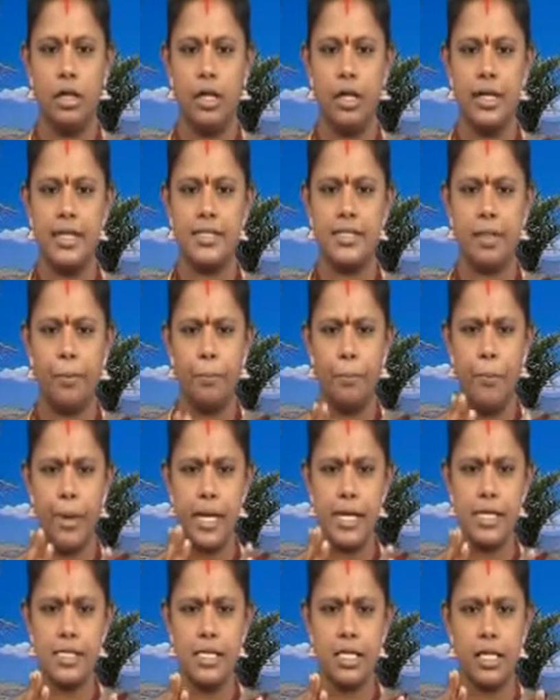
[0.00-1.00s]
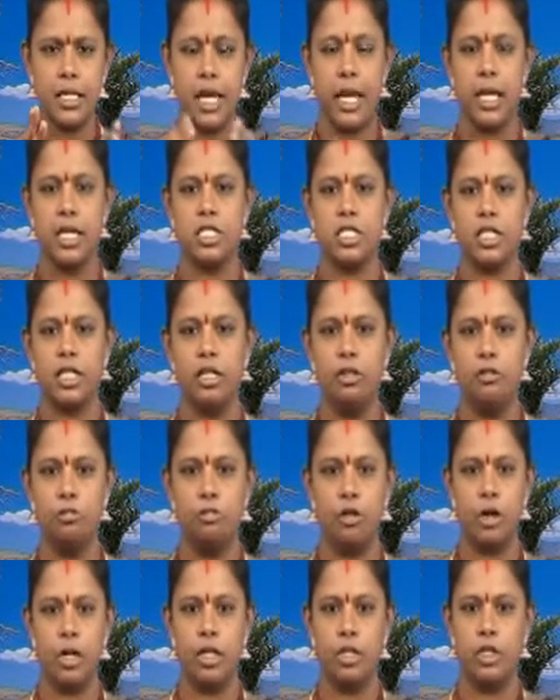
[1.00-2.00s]
It is a basic entry
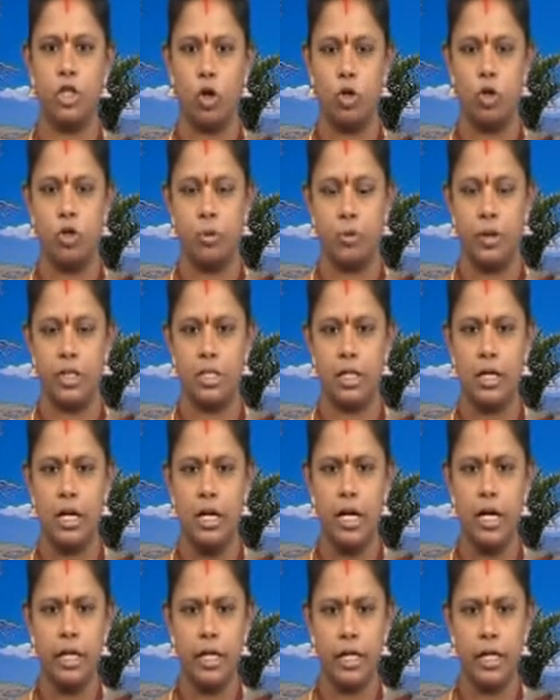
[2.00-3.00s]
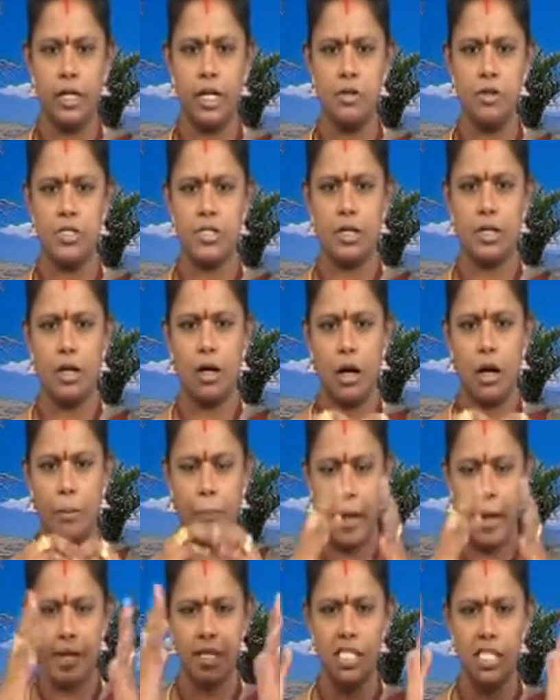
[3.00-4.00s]
for a document. It gives
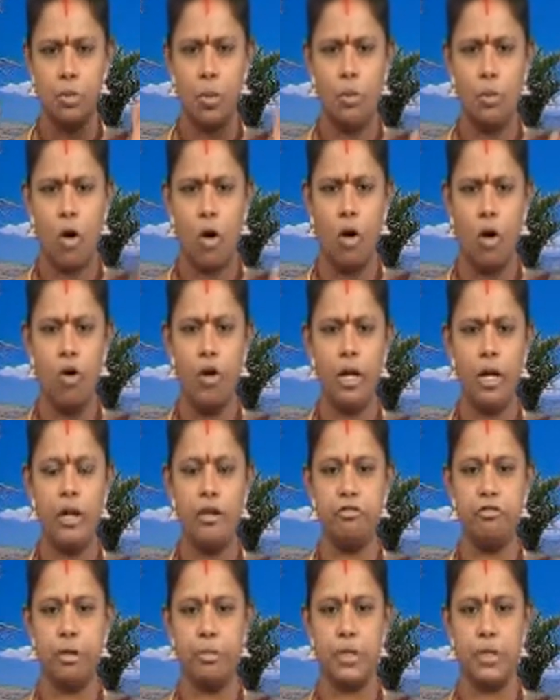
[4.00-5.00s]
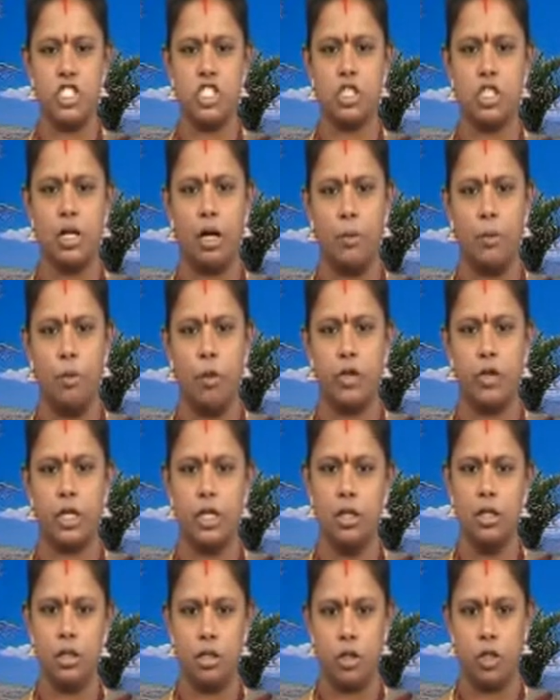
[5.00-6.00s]
maximum all information about
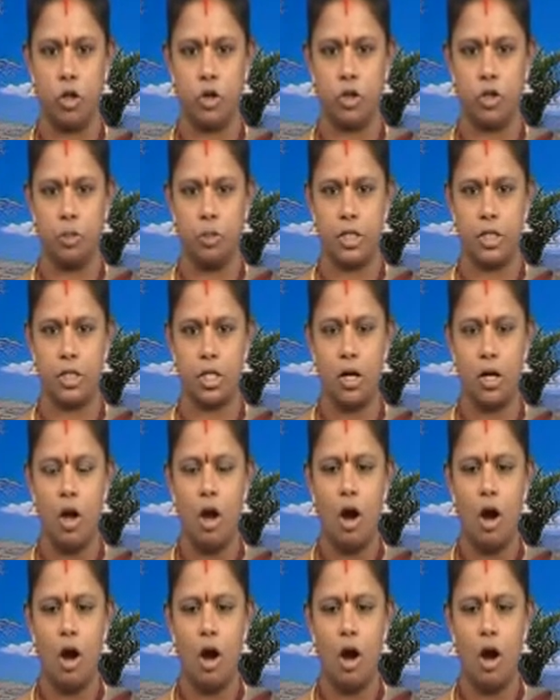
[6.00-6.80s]
a document.